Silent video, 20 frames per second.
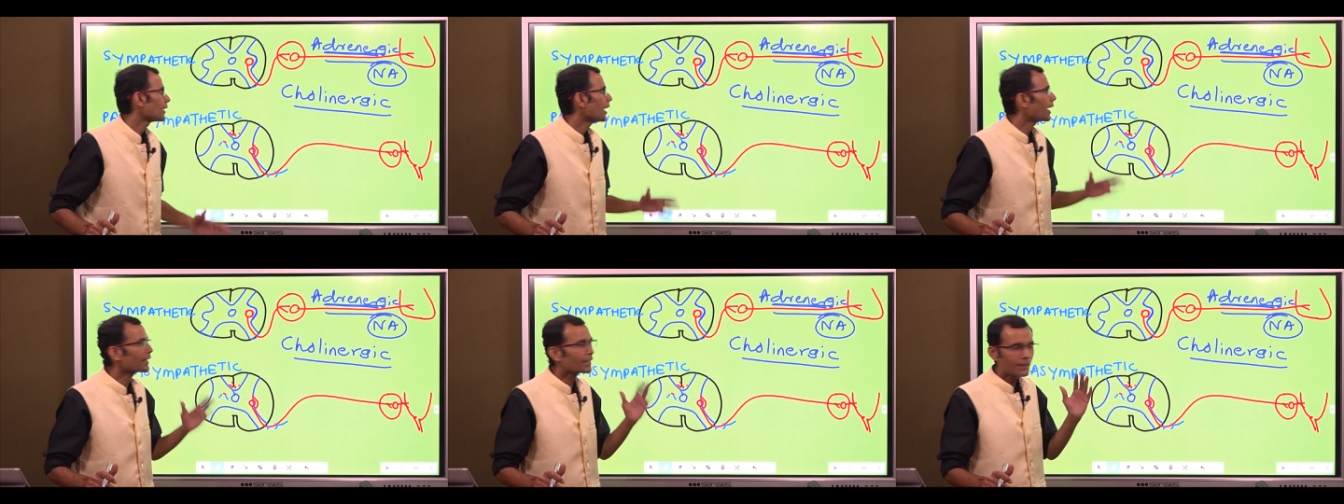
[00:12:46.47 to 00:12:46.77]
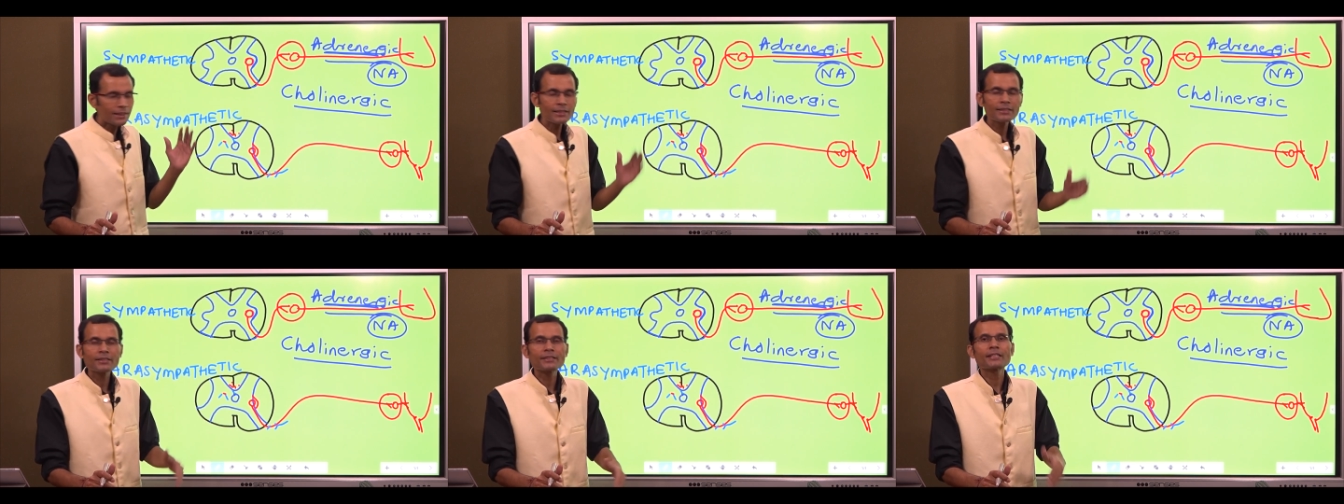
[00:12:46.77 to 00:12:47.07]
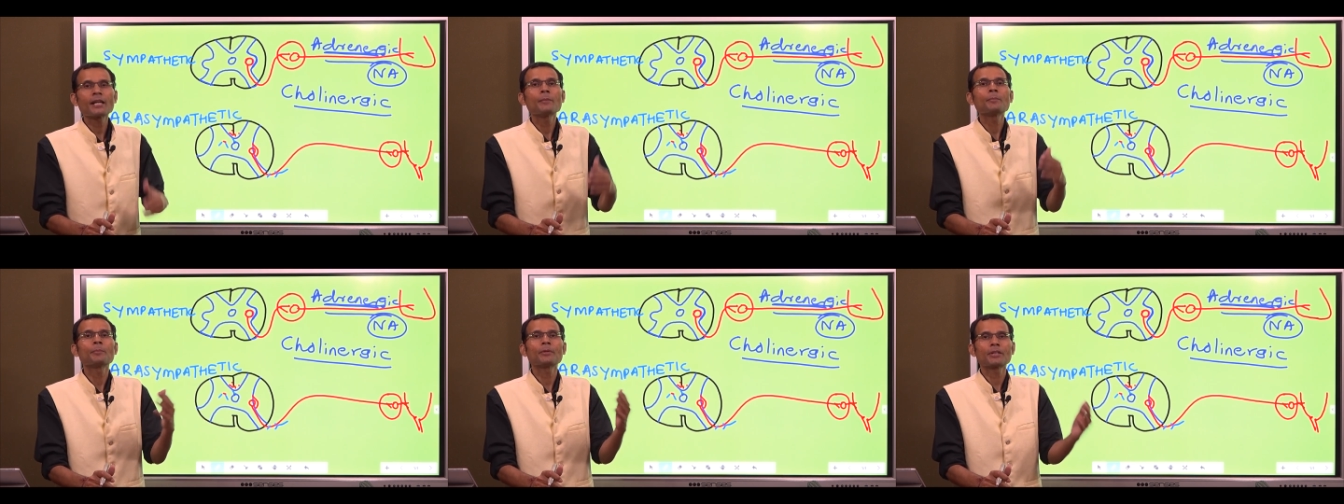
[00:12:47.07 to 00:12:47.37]
at least
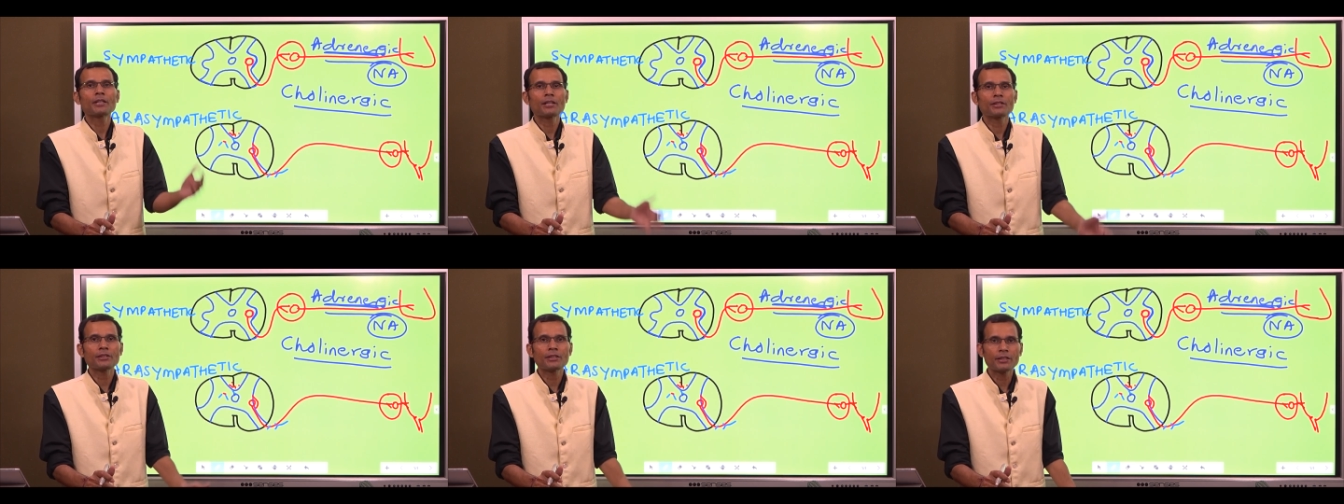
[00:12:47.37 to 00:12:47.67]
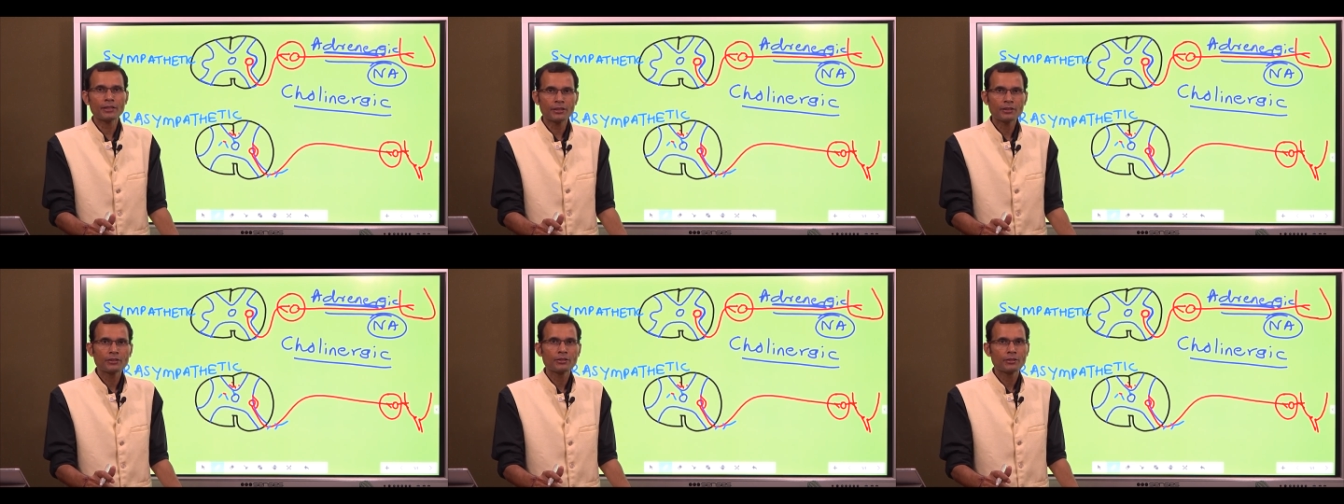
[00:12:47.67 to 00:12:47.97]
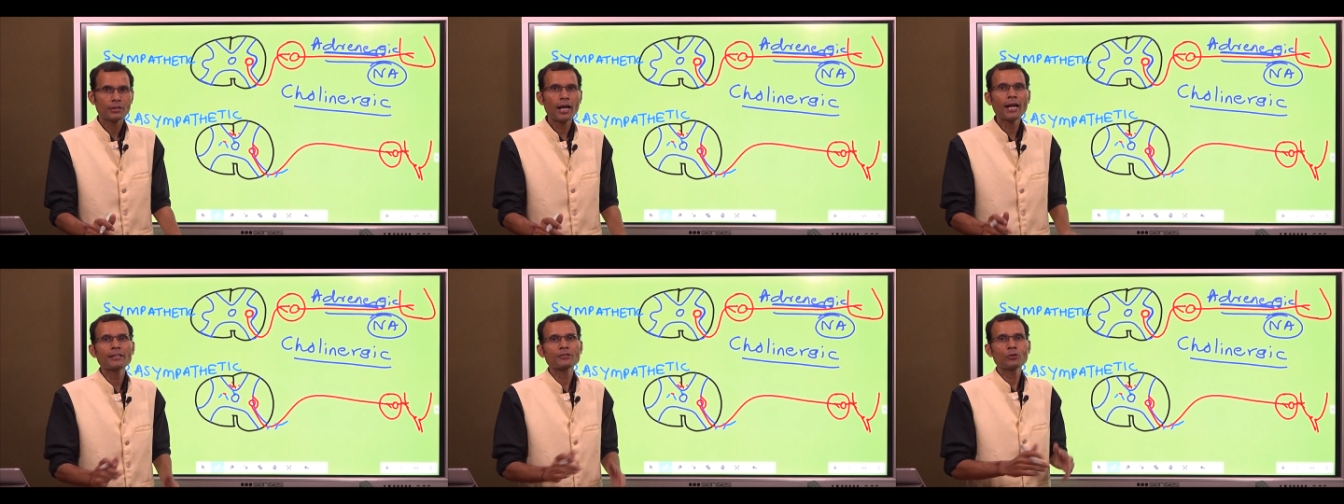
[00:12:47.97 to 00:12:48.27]
temporarily,
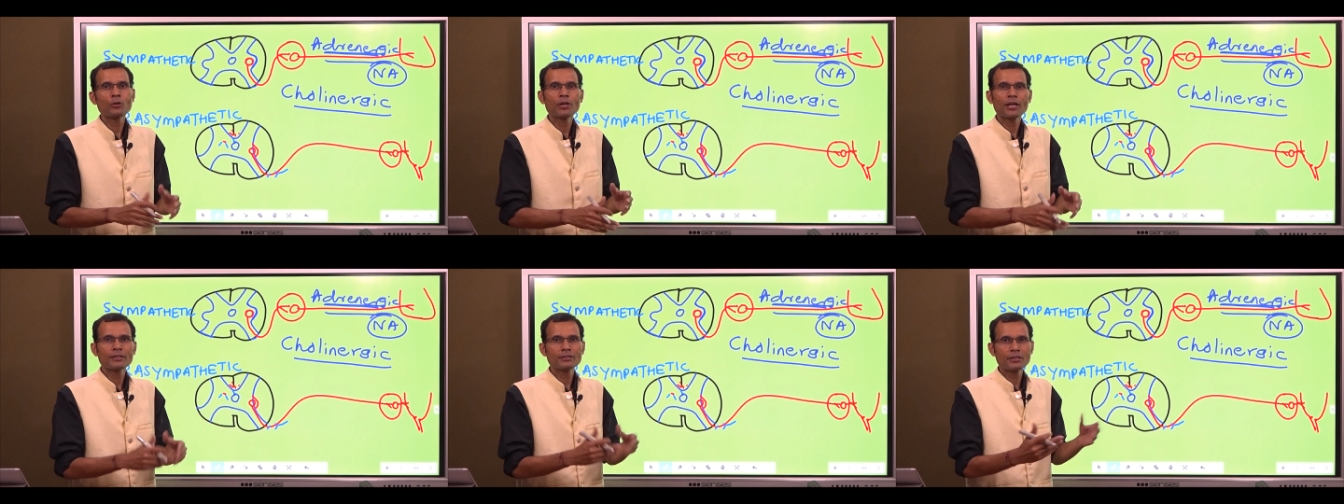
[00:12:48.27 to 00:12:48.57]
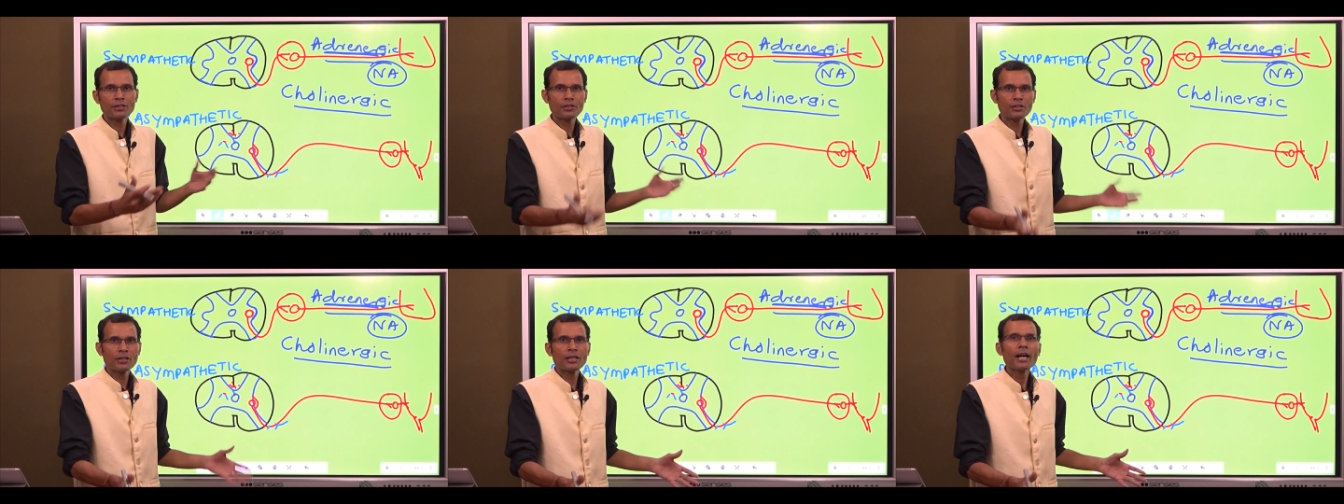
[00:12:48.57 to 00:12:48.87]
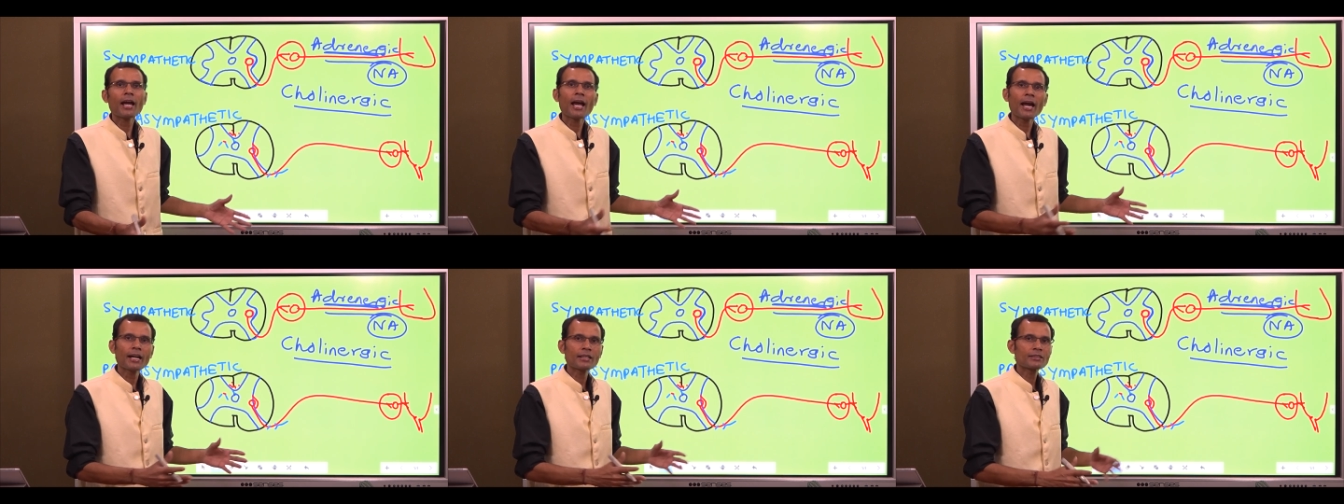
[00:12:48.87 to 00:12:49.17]
as long as the drug
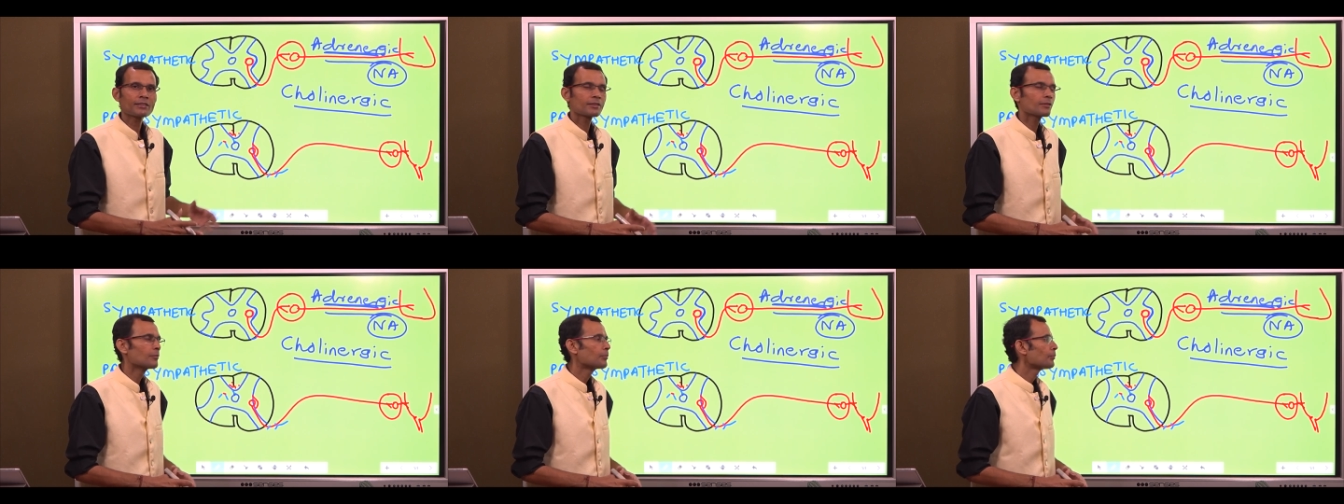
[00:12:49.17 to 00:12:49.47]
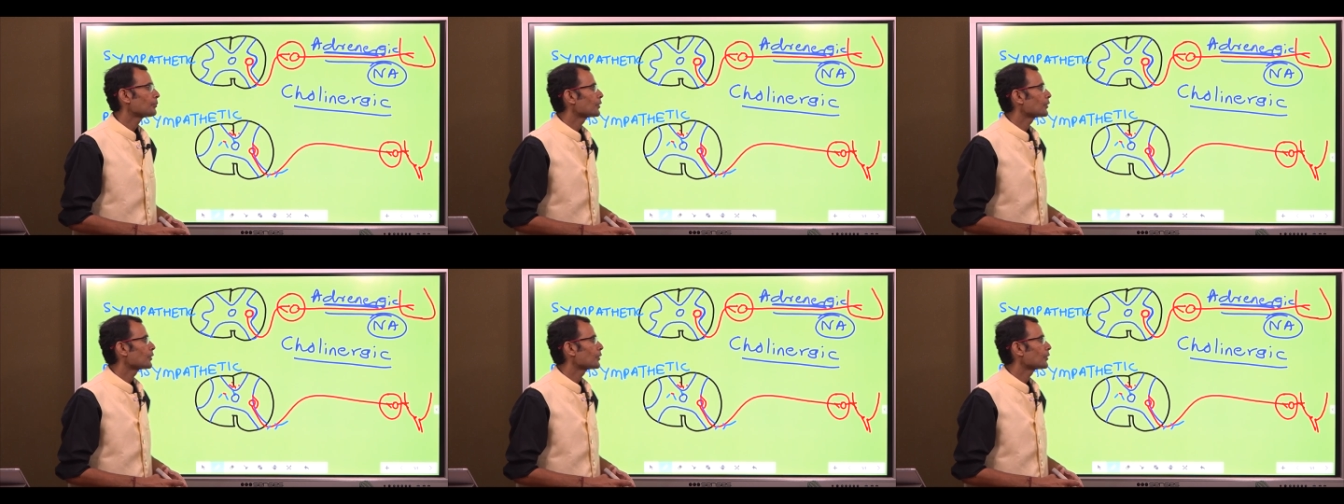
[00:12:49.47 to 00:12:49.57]
acts.